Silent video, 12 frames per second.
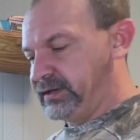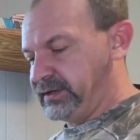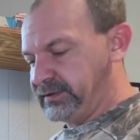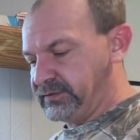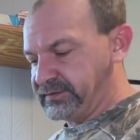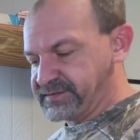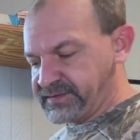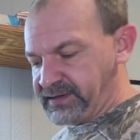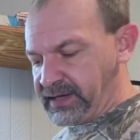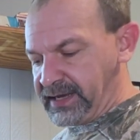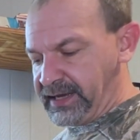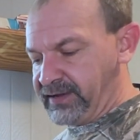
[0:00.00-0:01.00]
And you can
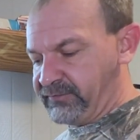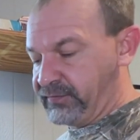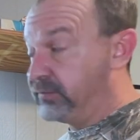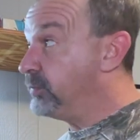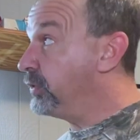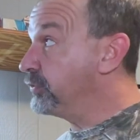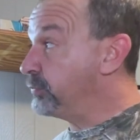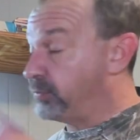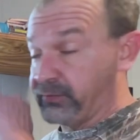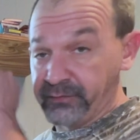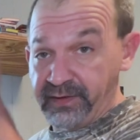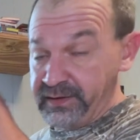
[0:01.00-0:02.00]
see I have
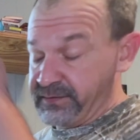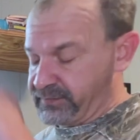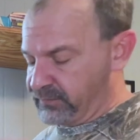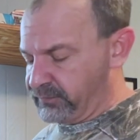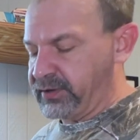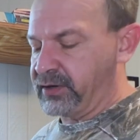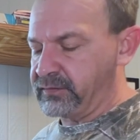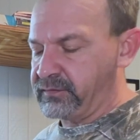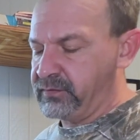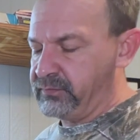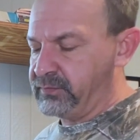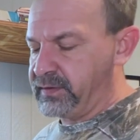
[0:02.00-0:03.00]
multiple of these over there
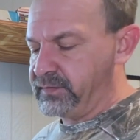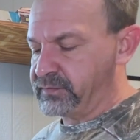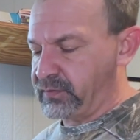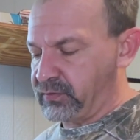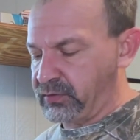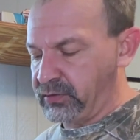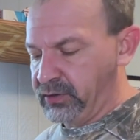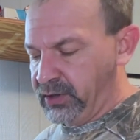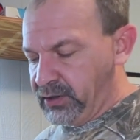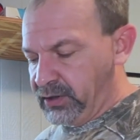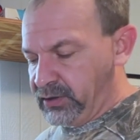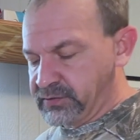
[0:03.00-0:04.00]
too. These are
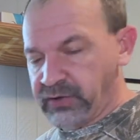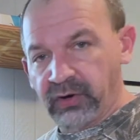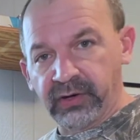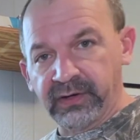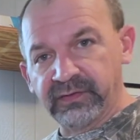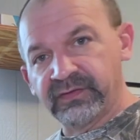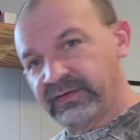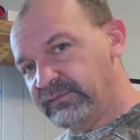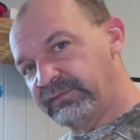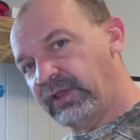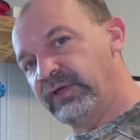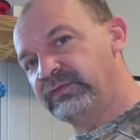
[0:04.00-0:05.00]
targets
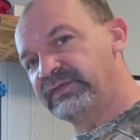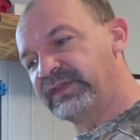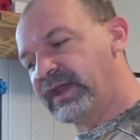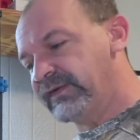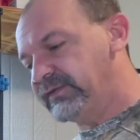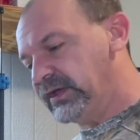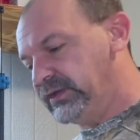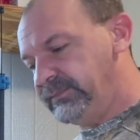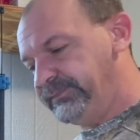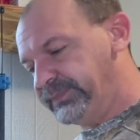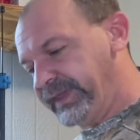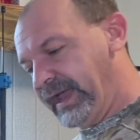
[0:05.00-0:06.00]
of loads that I've done.